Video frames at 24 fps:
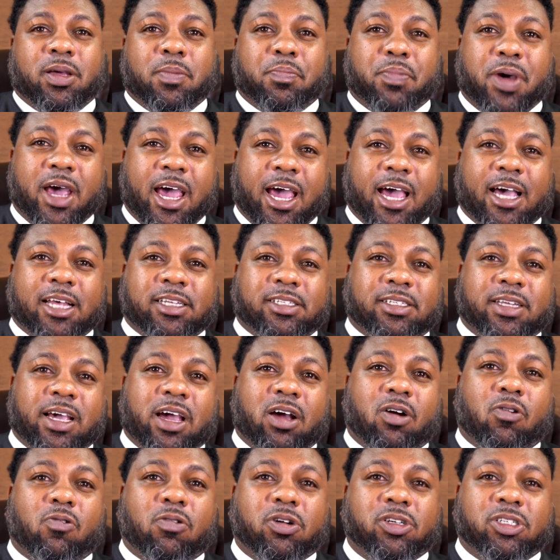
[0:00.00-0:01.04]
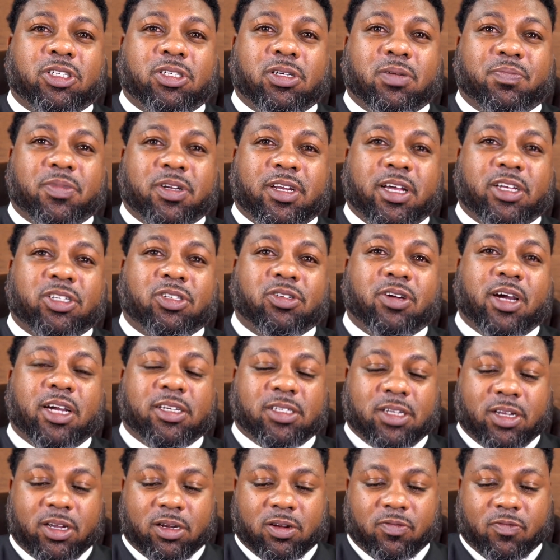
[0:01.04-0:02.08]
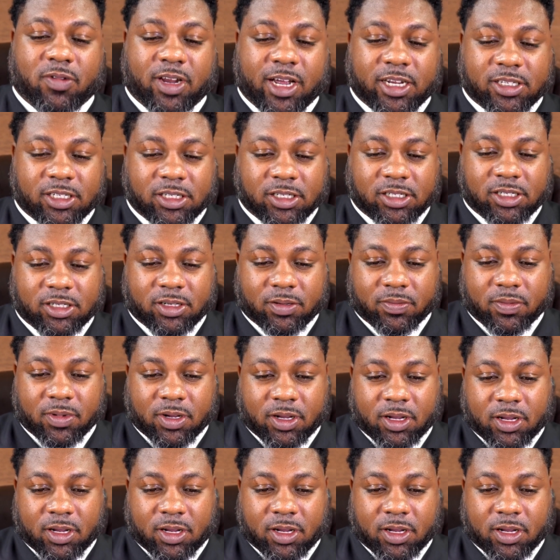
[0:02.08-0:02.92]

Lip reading: past that courtship and that you're actually in a relationship.